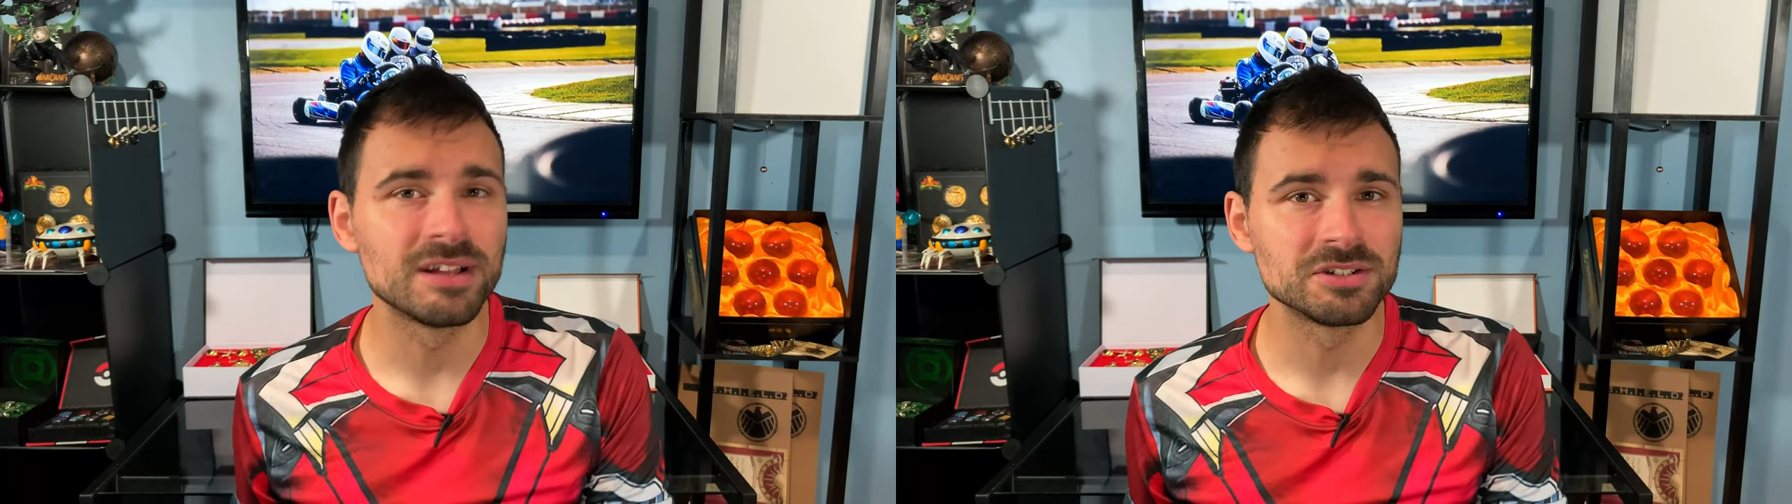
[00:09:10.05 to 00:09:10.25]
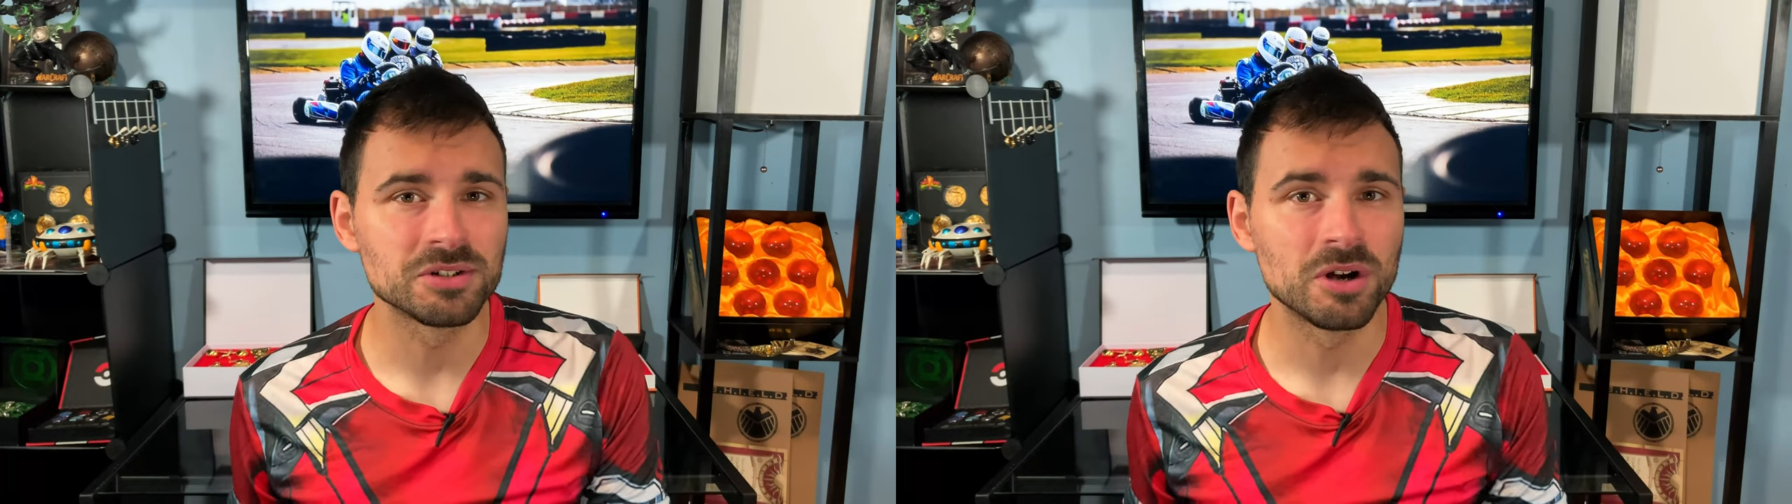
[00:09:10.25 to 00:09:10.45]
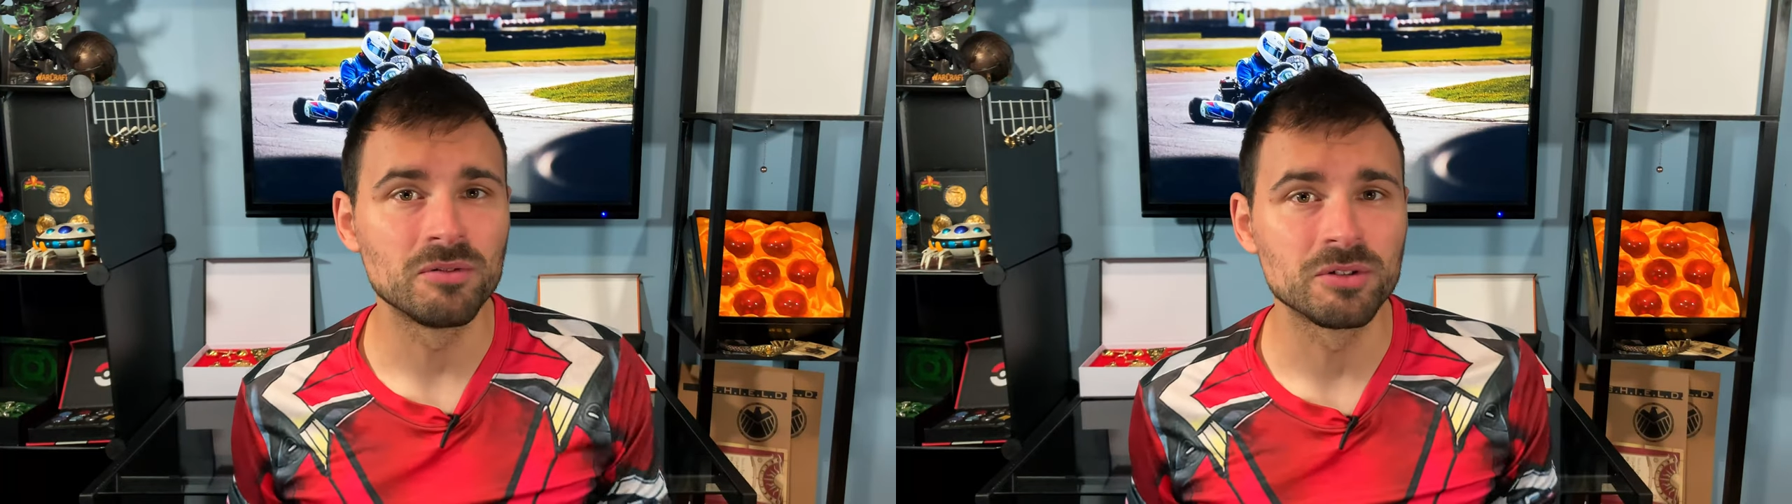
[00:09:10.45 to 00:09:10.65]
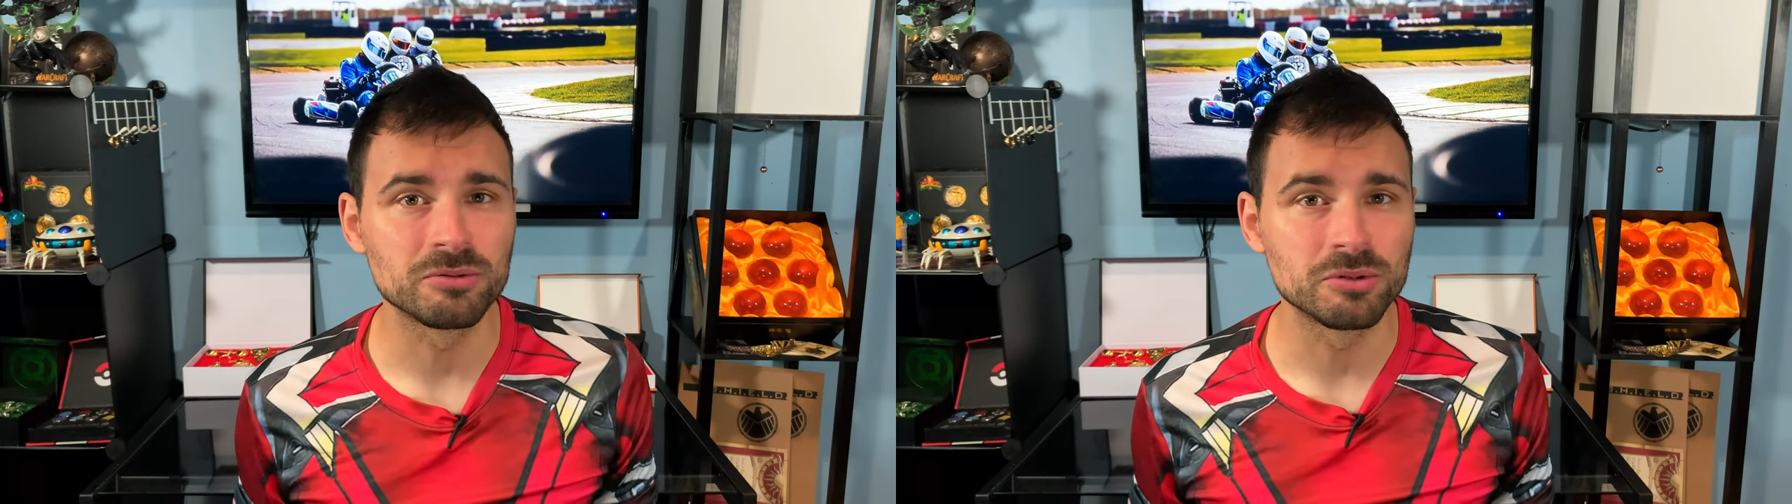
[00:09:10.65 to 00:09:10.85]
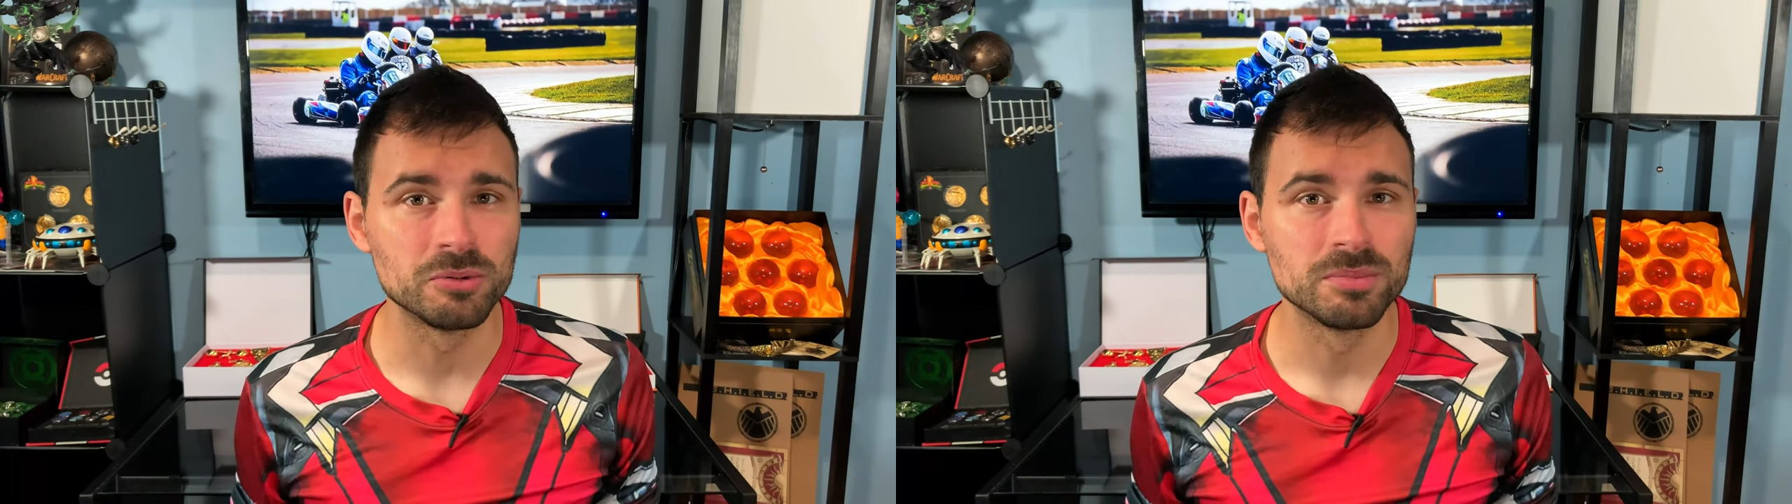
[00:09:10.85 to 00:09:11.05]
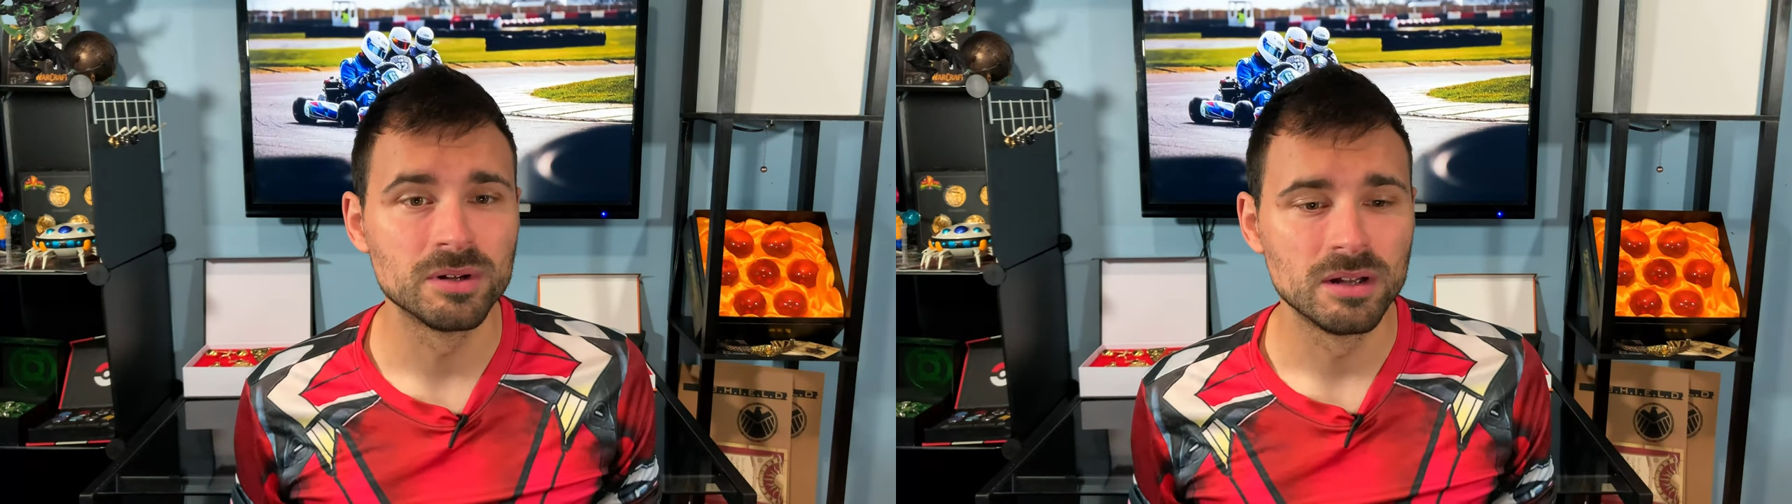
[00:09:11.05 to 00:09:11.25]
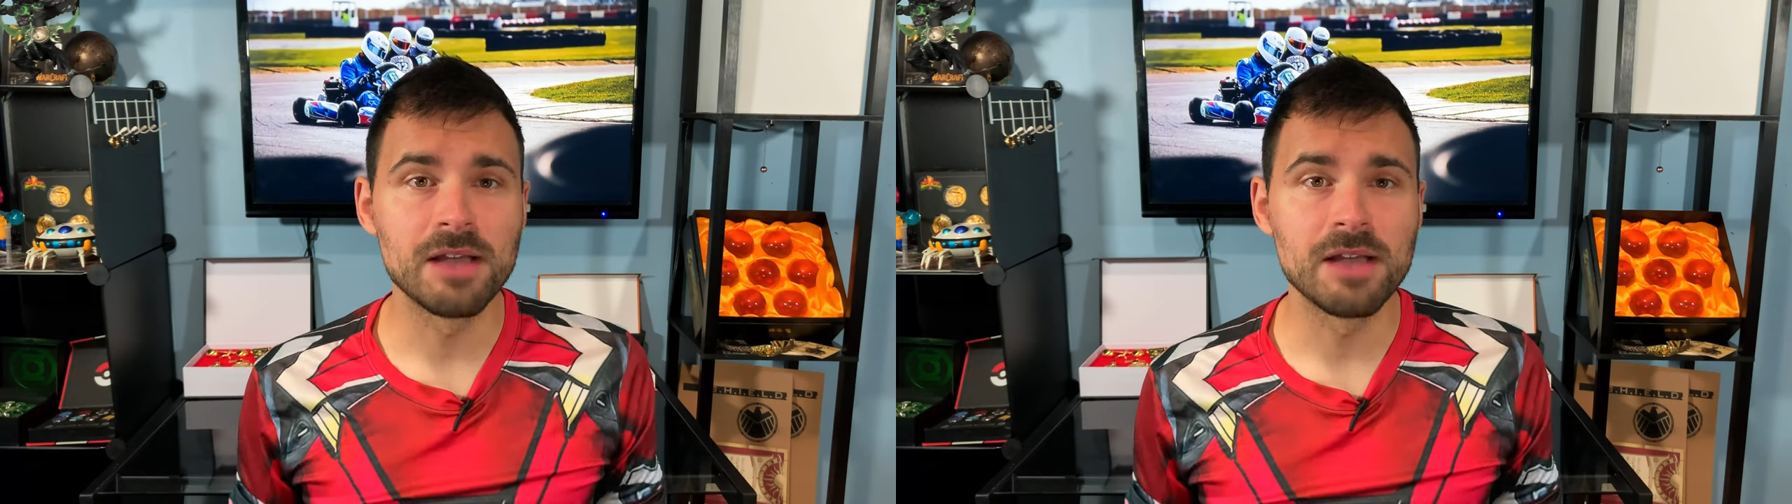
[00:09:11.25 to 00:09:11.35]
nature of the group.